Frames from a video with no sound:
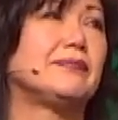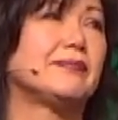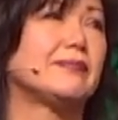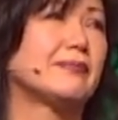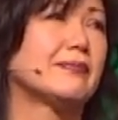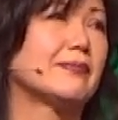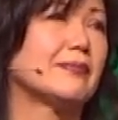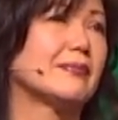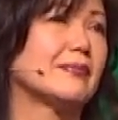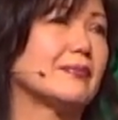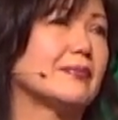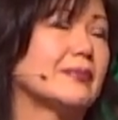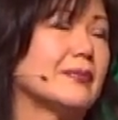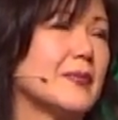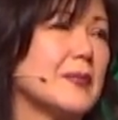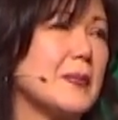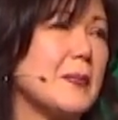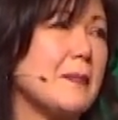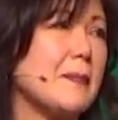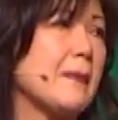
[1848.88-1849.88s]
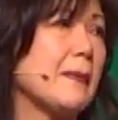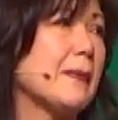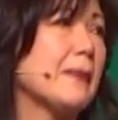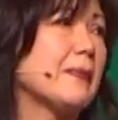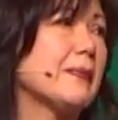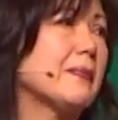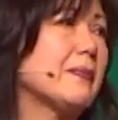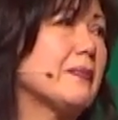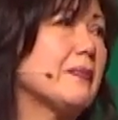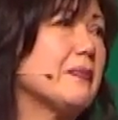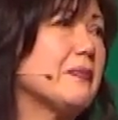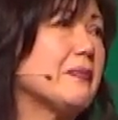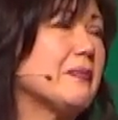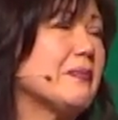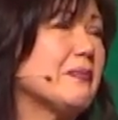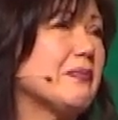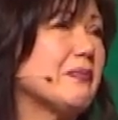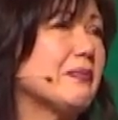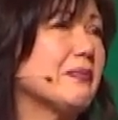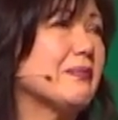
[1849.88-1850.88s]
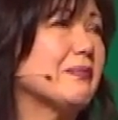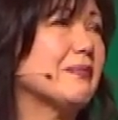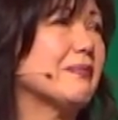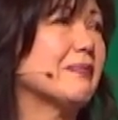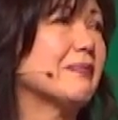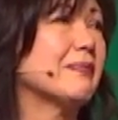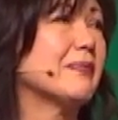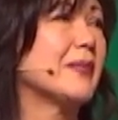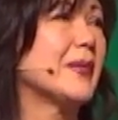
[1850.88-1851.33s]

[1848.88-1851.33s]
(silence)